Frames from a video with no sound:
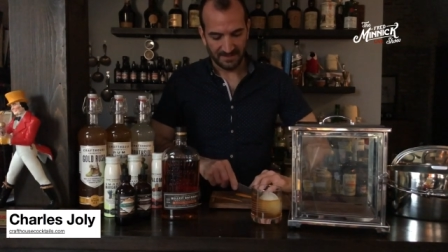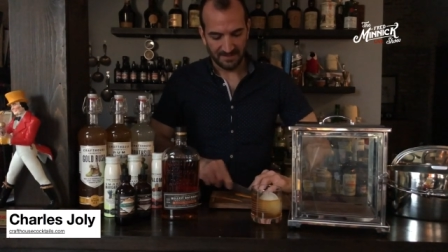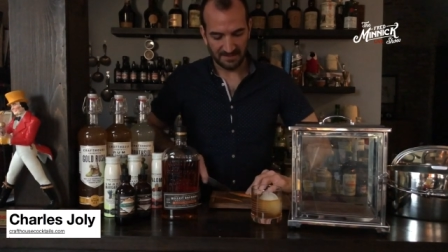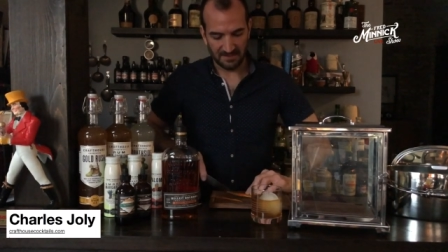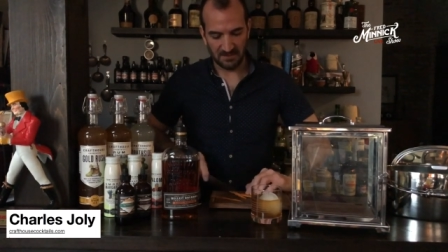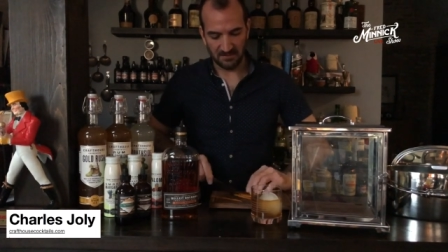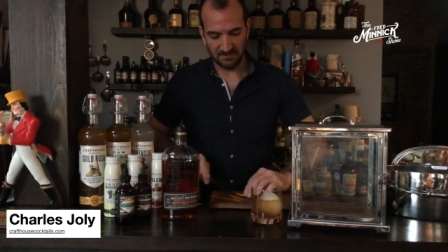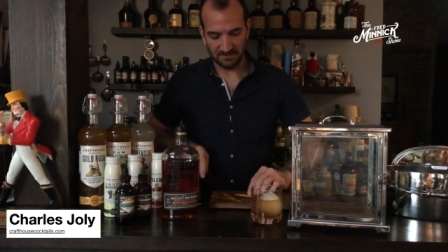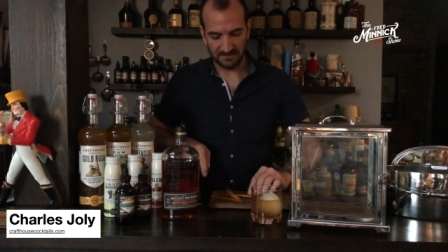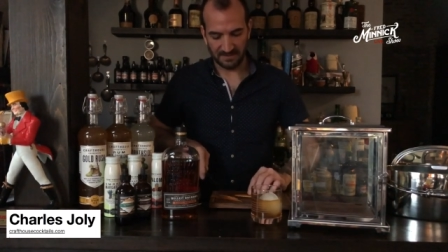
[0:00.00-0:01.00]
You know,
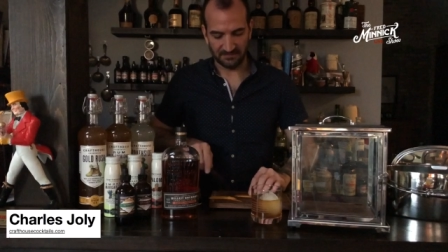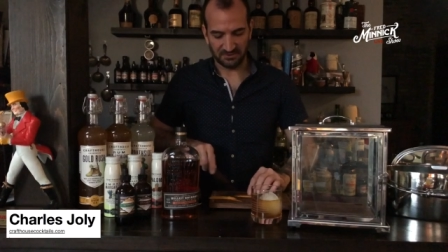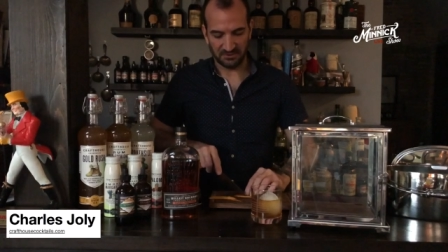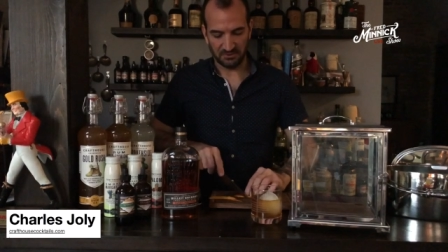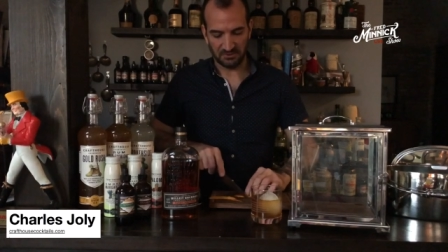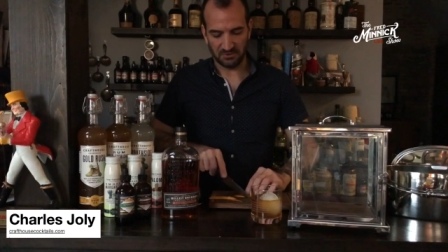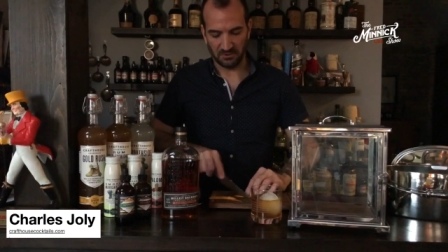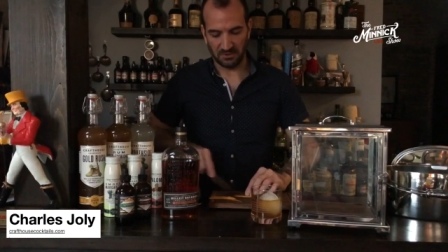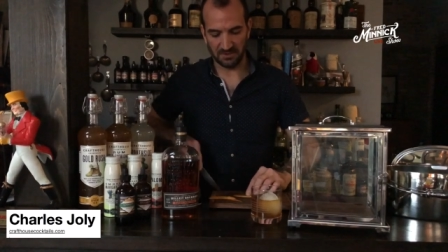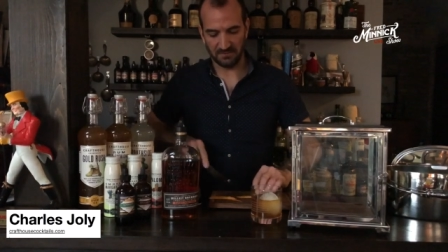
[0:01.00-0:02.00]
life's too
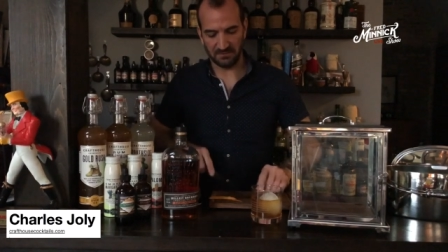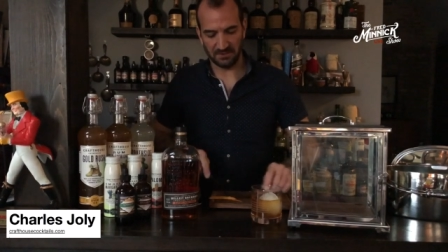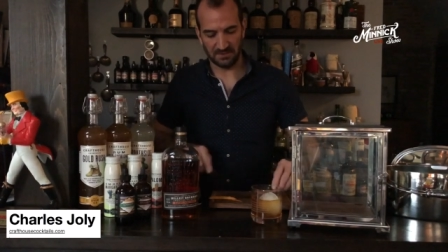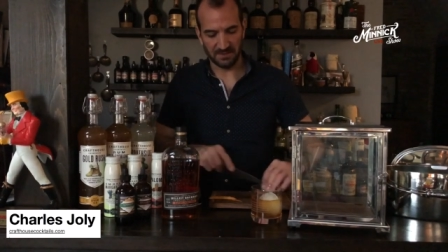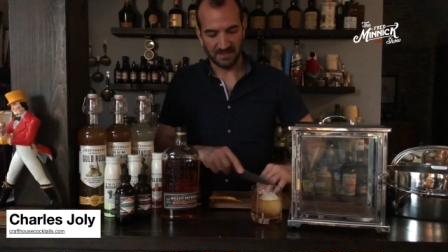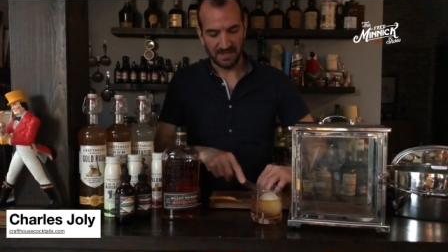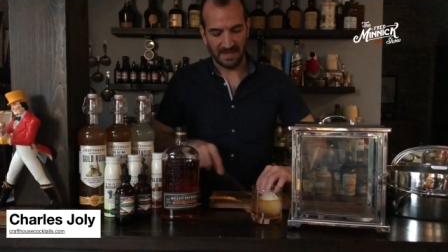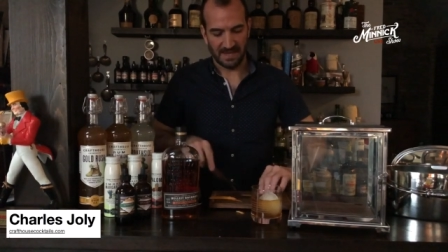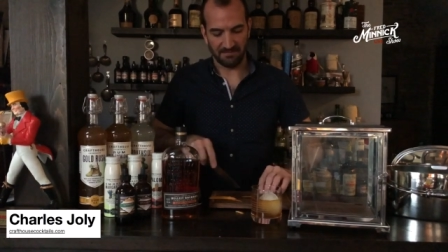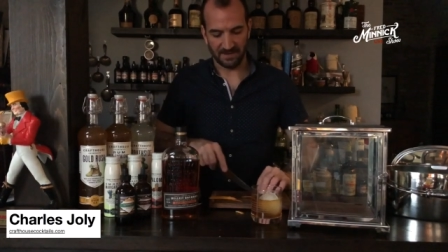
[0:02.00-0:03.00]
short for
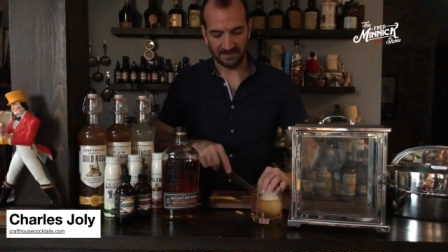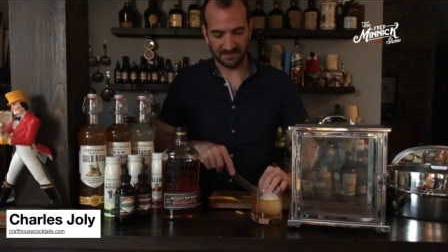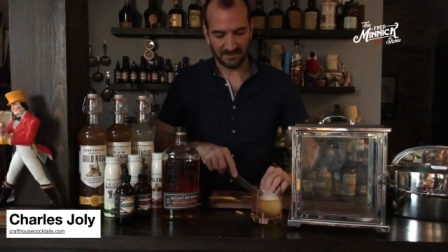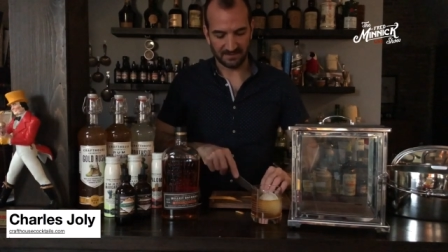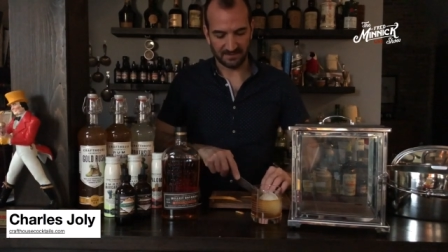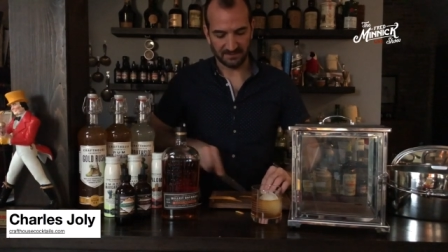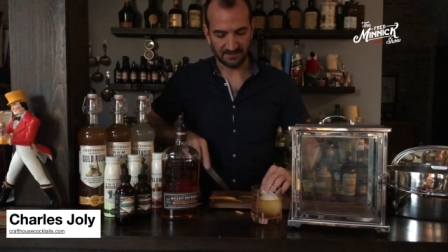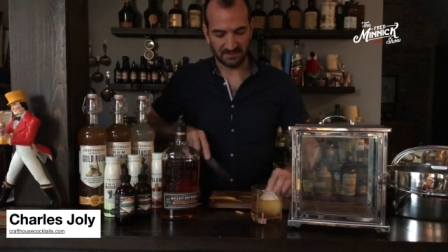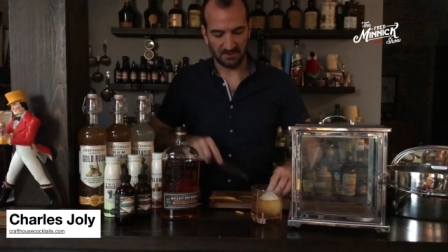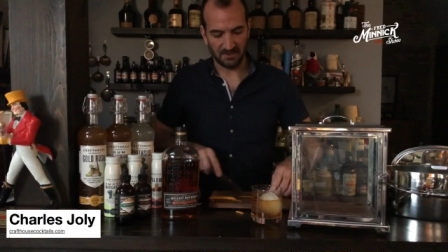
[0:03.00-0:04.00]
half-ass
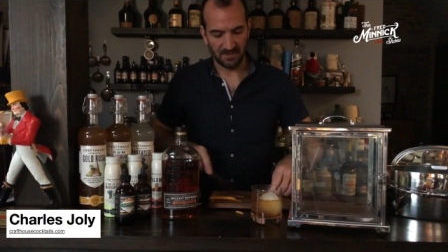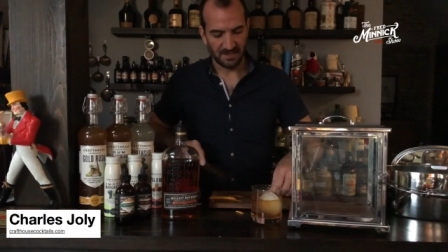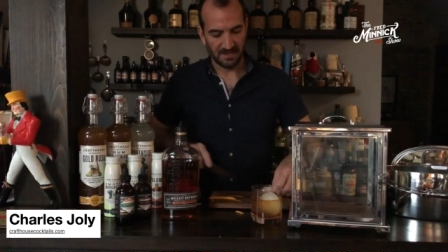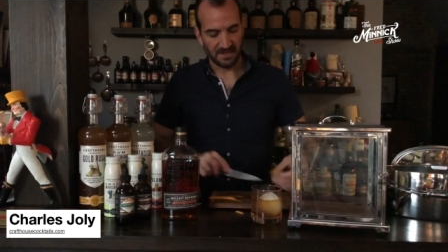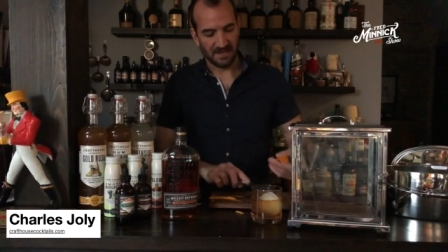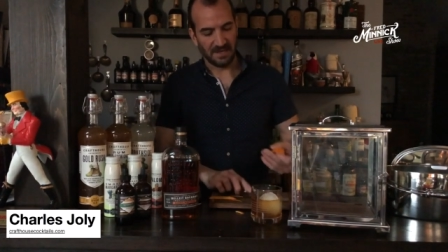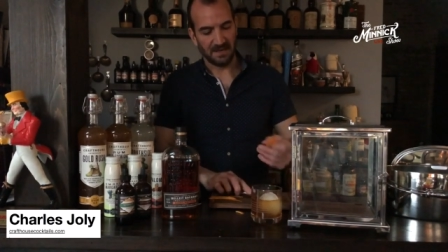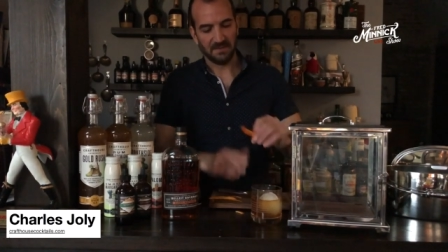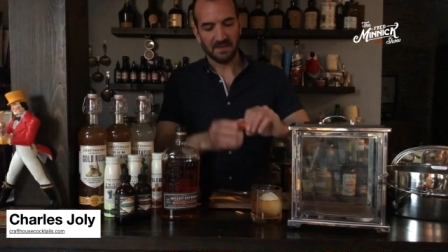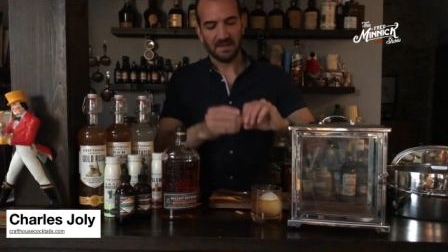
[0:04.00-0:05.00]
cocktails. So
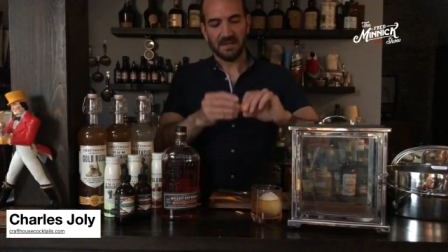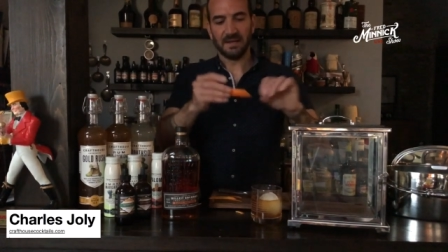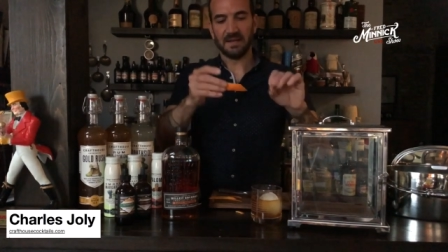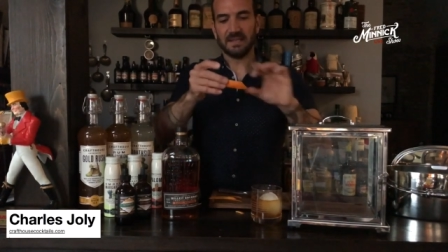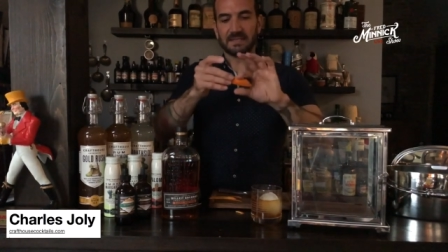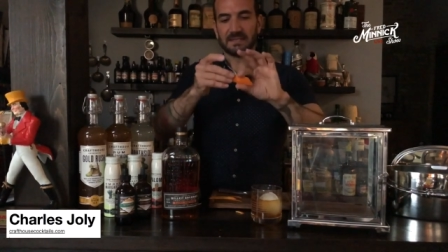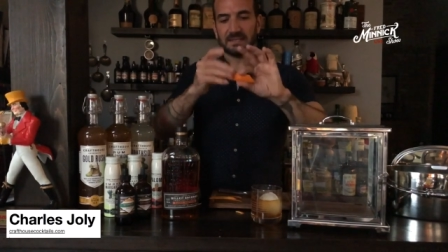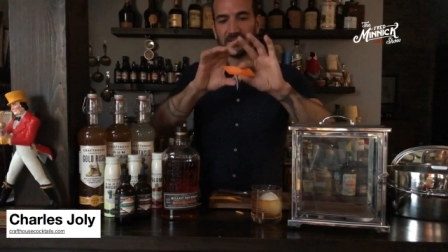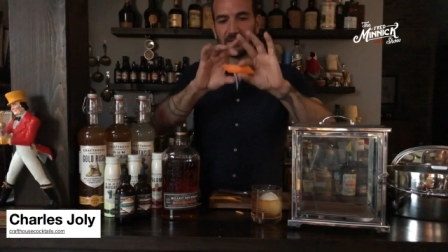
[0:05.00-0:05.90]
a nice